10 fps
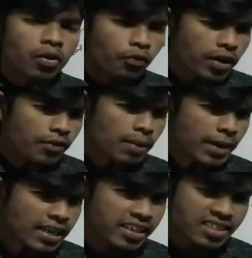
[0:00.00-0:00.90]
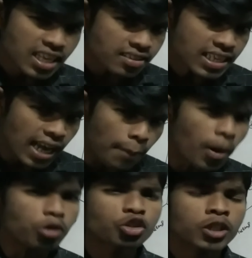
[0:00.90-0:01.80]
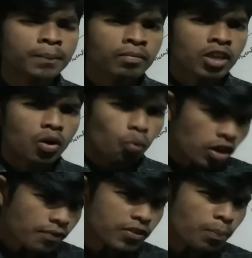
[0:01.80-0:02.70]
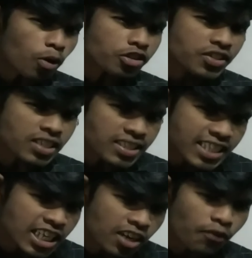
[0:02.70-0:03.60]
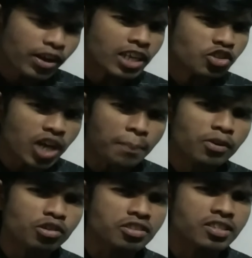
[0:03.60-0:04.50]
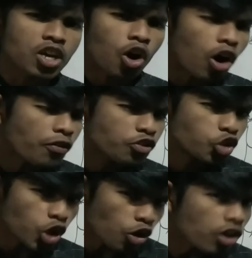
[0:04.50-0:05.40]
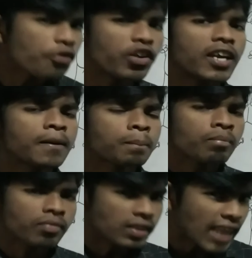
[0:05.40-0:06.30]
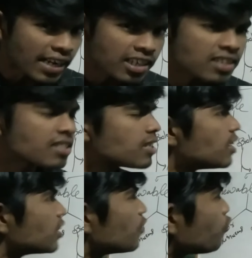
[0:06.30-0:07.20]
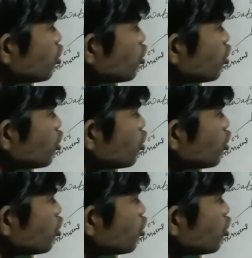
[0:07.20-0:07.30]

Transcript: we will be discussing about one of the most significant chapters of geography, that is the